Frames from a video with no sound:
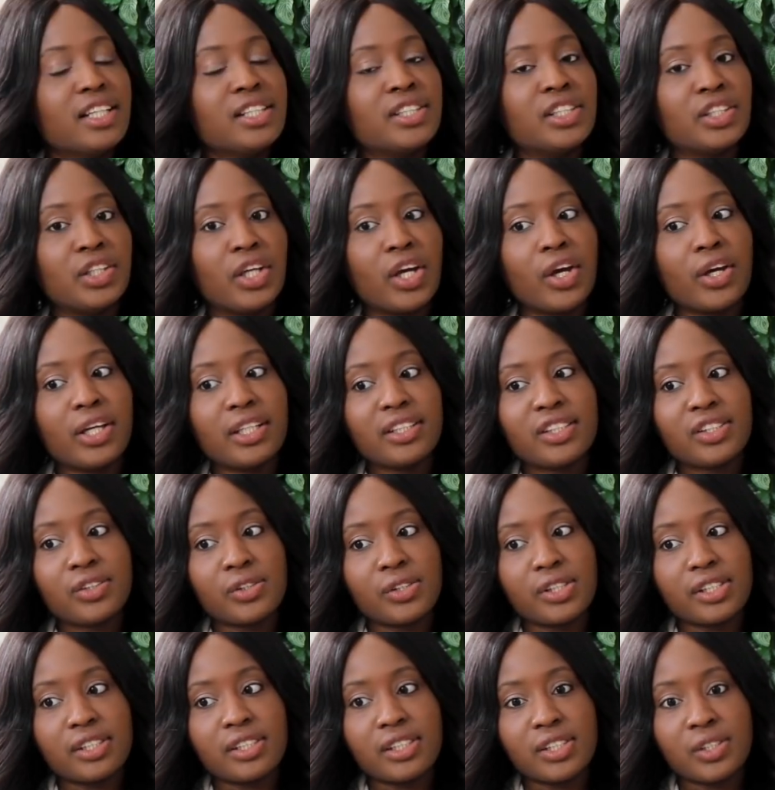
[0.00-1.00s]
to going
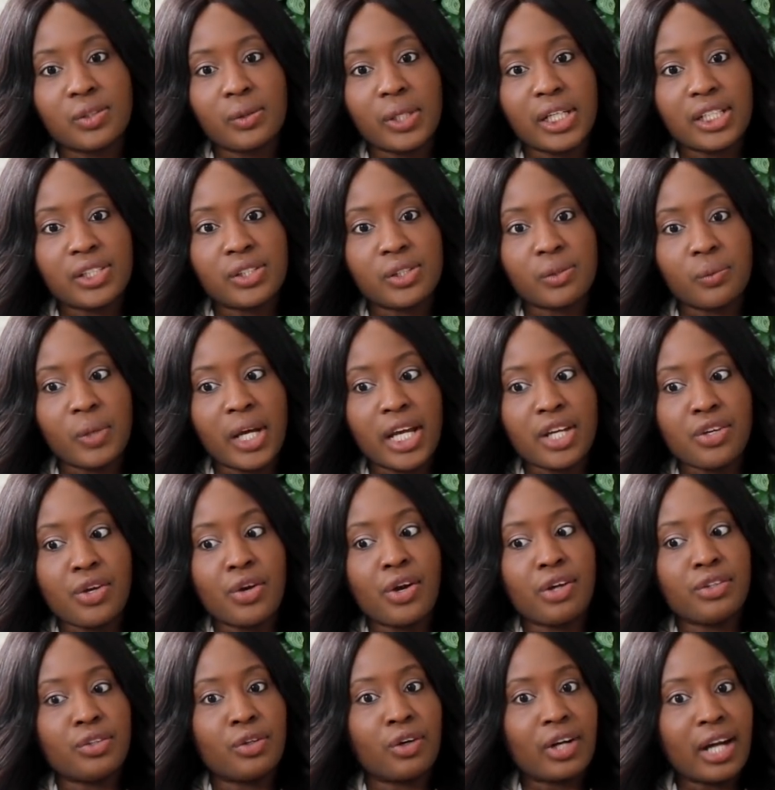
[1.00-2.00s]
to a situation where
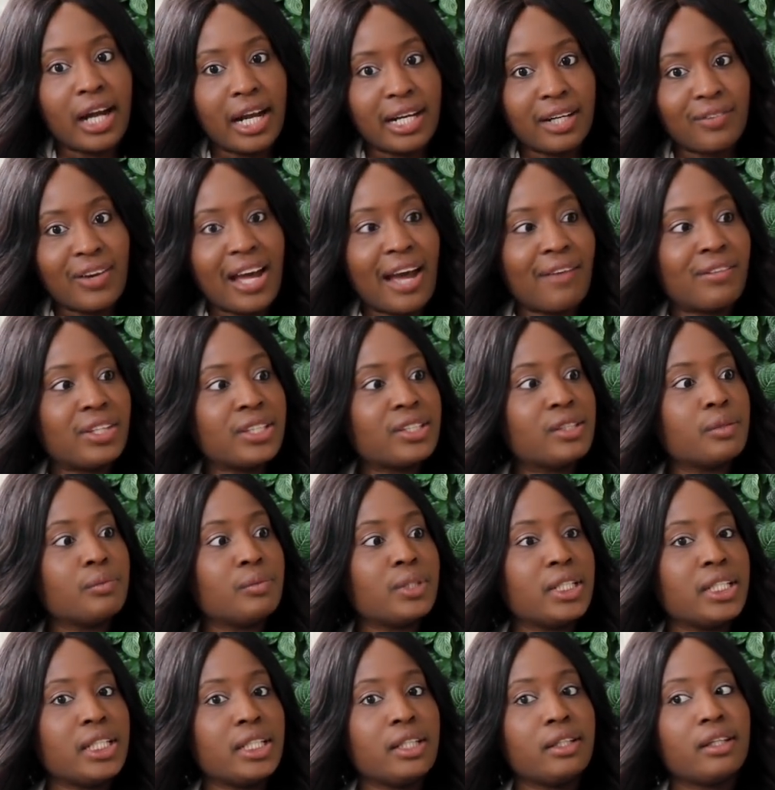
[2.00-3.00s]
you're kind of having to
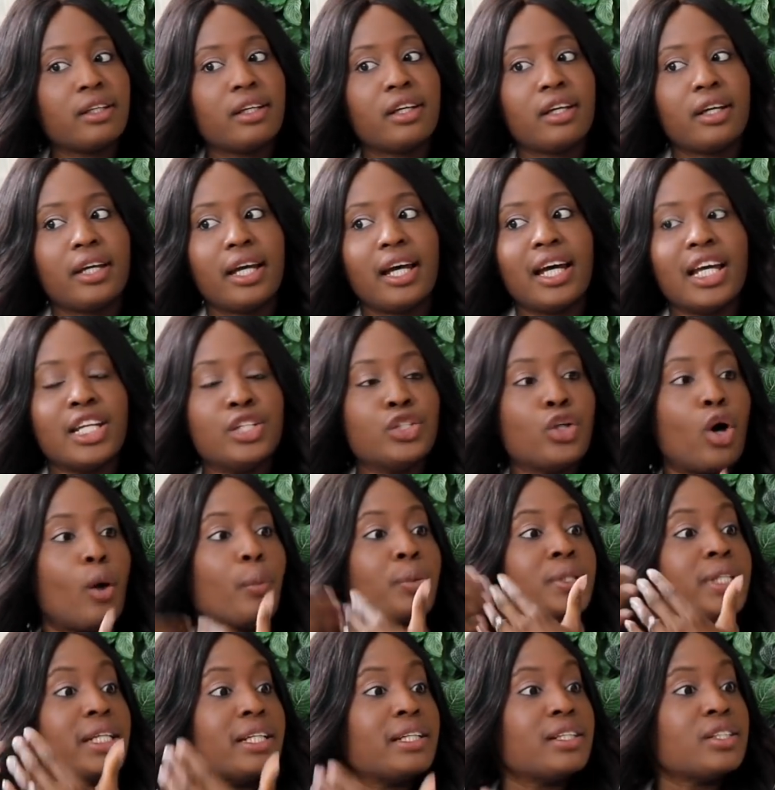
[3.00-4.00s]
be
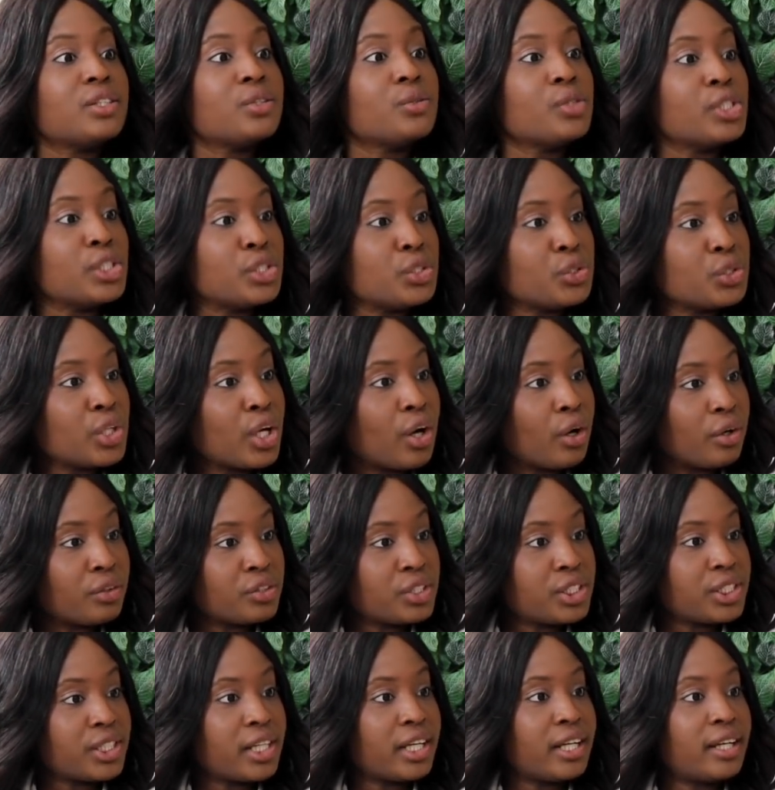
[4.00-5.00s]
adopted into a new
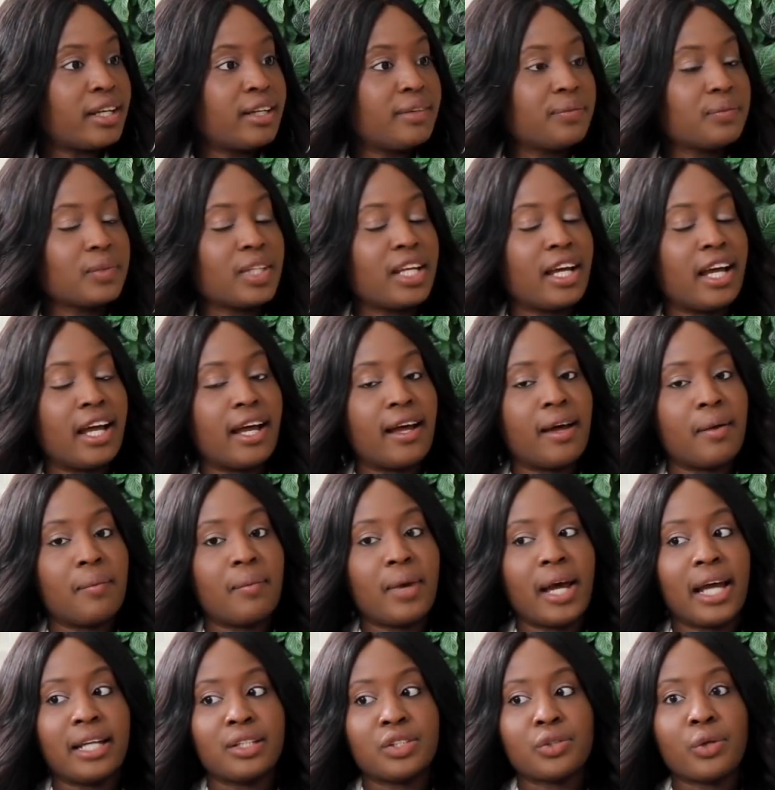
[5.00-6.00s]
culture
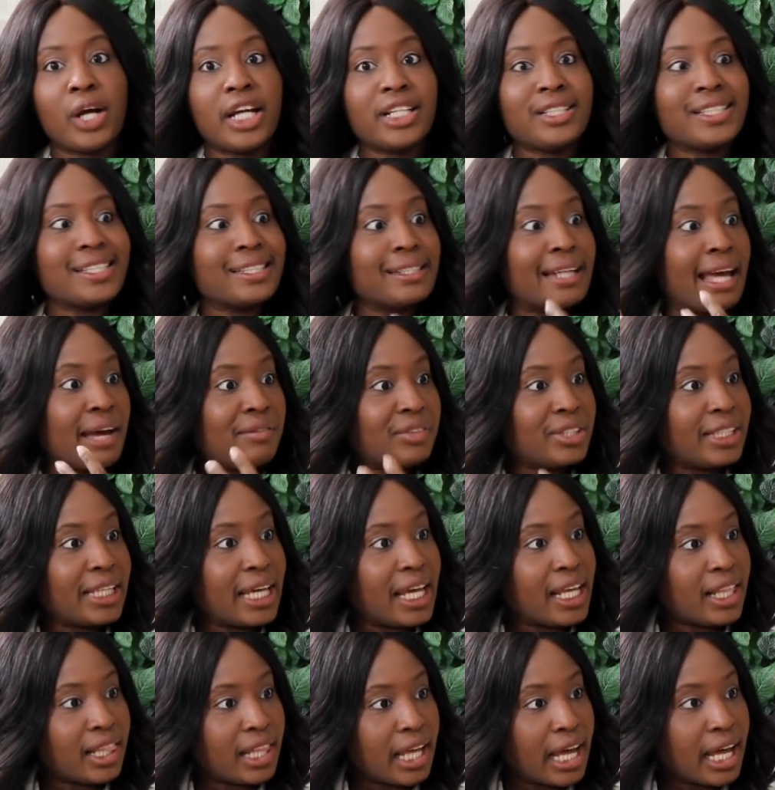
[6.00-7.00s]
and trying to
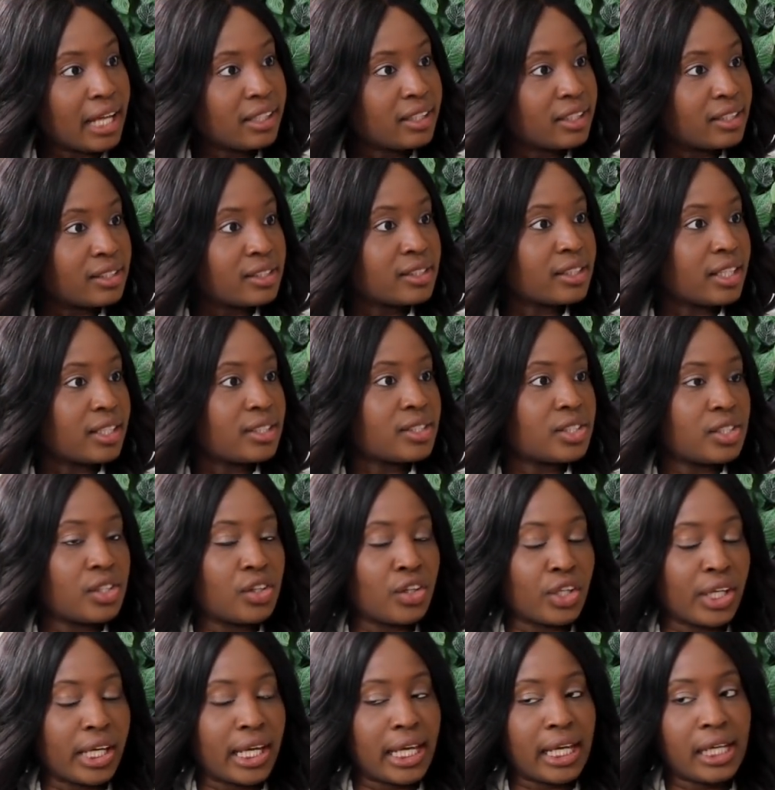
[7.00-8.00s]
navigate that at such a
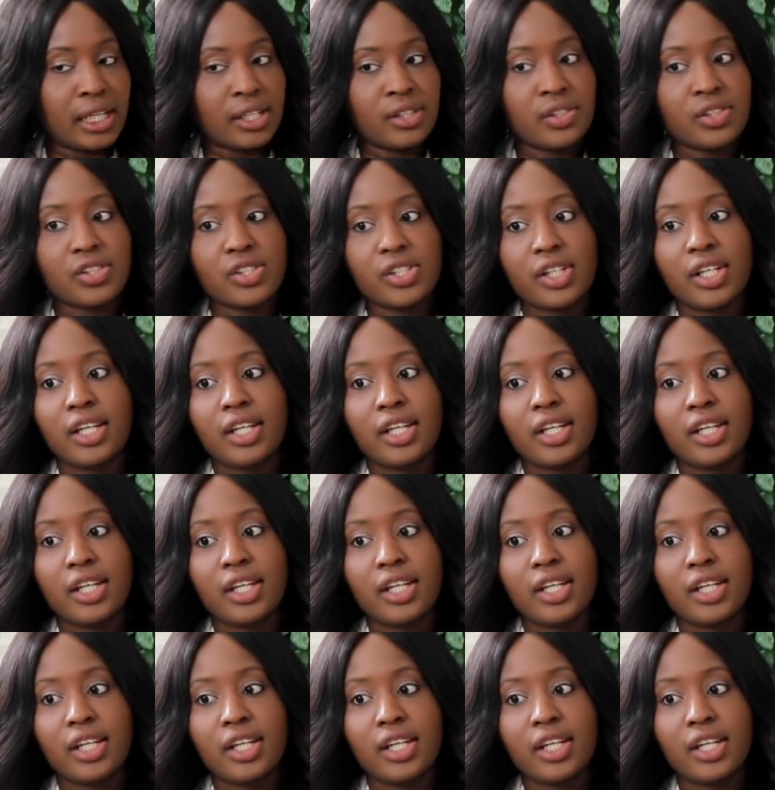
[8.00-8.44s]
young age.